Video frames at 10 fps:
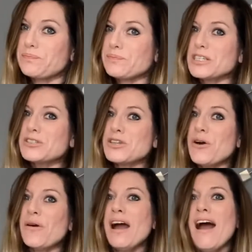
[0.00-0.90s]

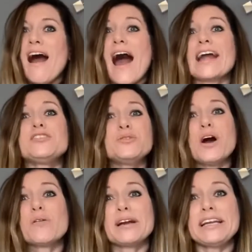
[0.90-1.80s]
So I do
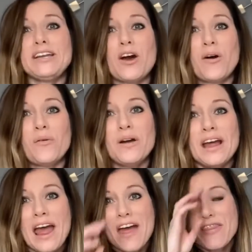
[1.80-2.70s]
already know
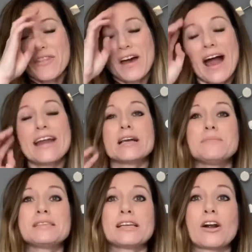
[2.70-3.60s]
that the
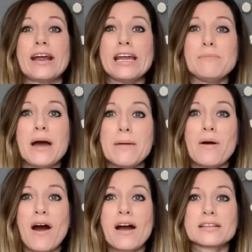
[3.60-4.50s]
items that are in my
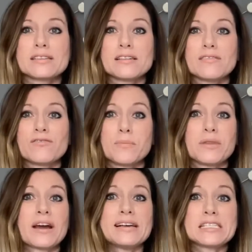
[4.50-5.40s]
box from the
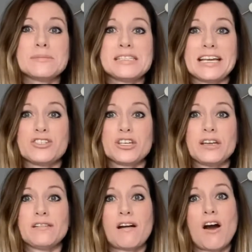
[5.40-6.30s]

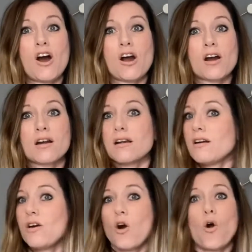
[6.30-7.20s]
customization are
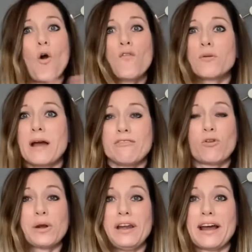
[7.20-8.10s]
over my
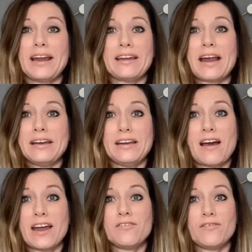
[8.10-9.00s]

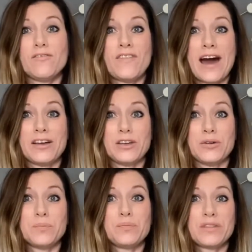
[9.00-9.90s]
$49.99 value
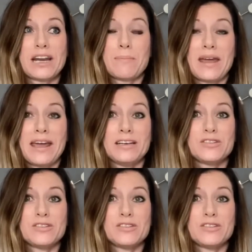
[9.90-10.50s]
that I paid.